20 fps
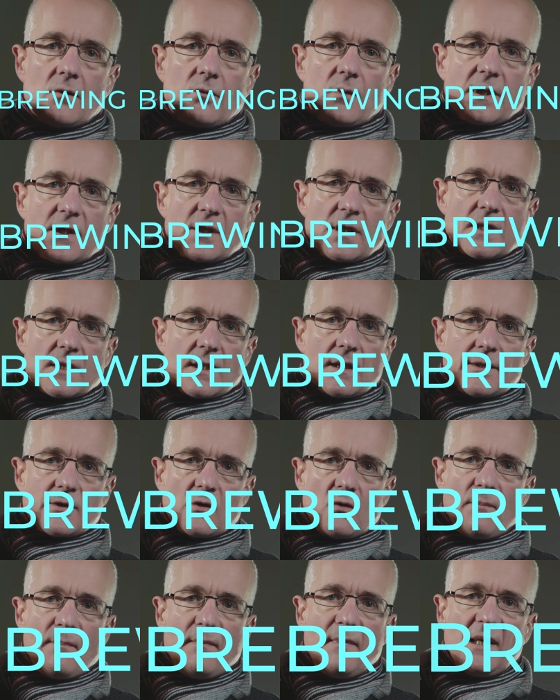which is a
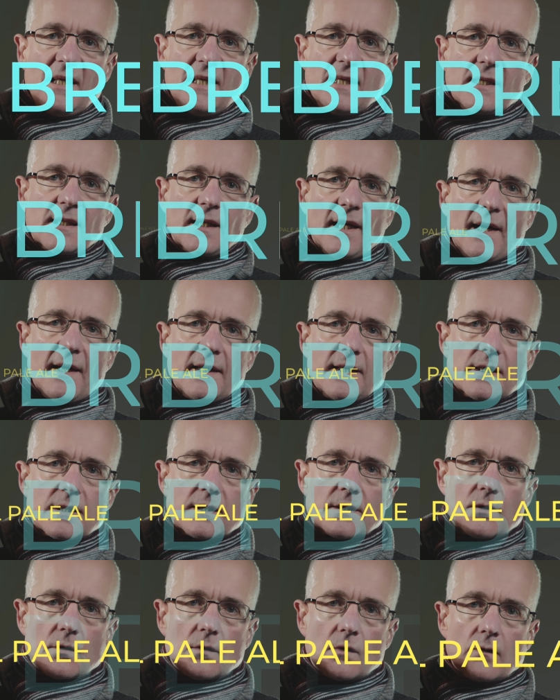little mini
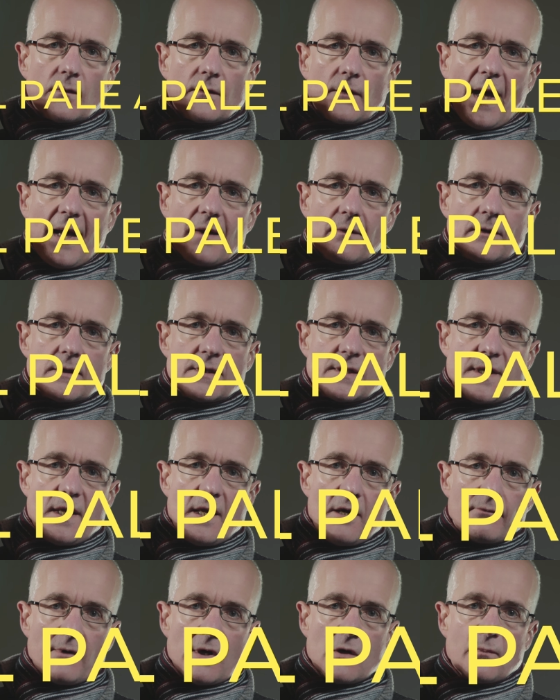case of
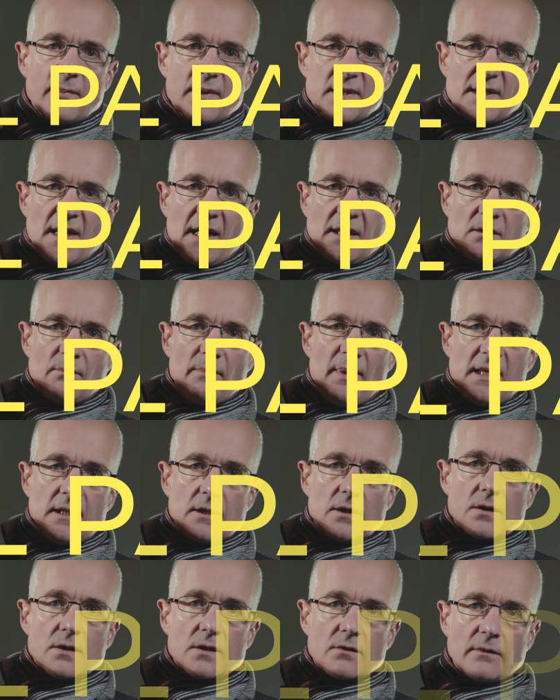0%
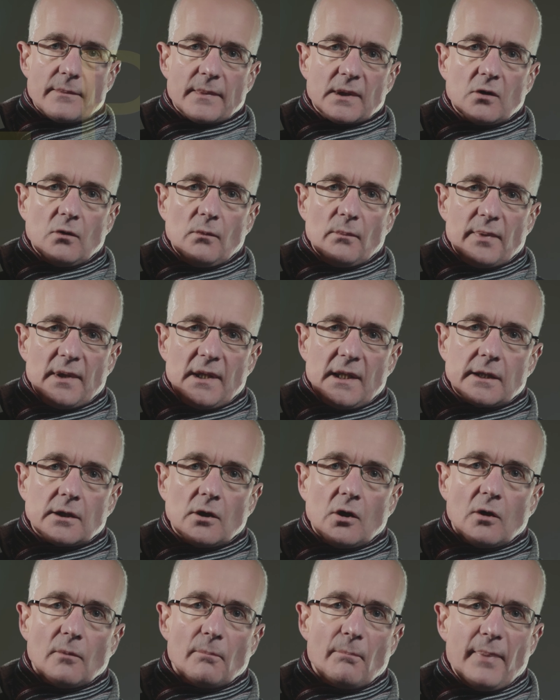beers from a company
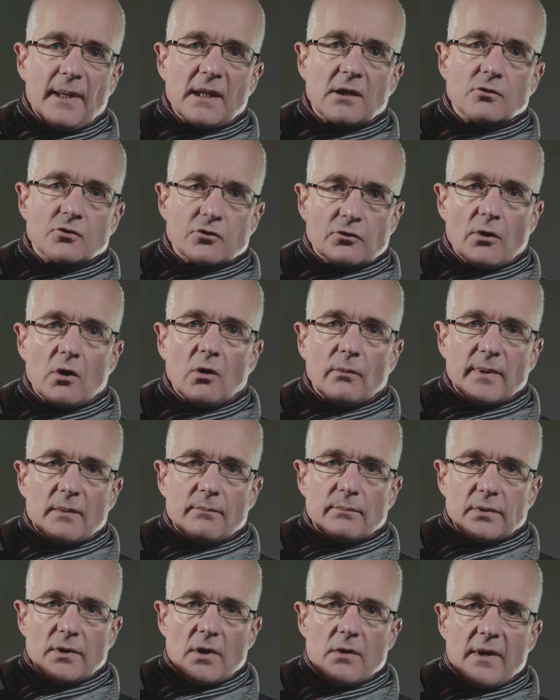called Big
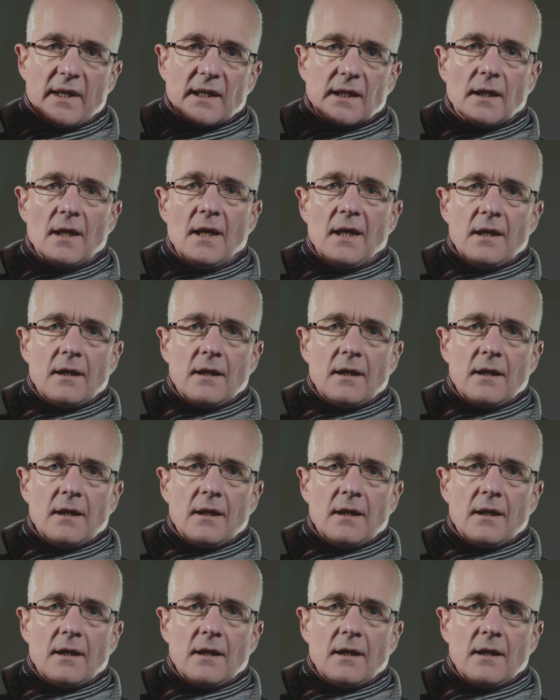Drop Brewing,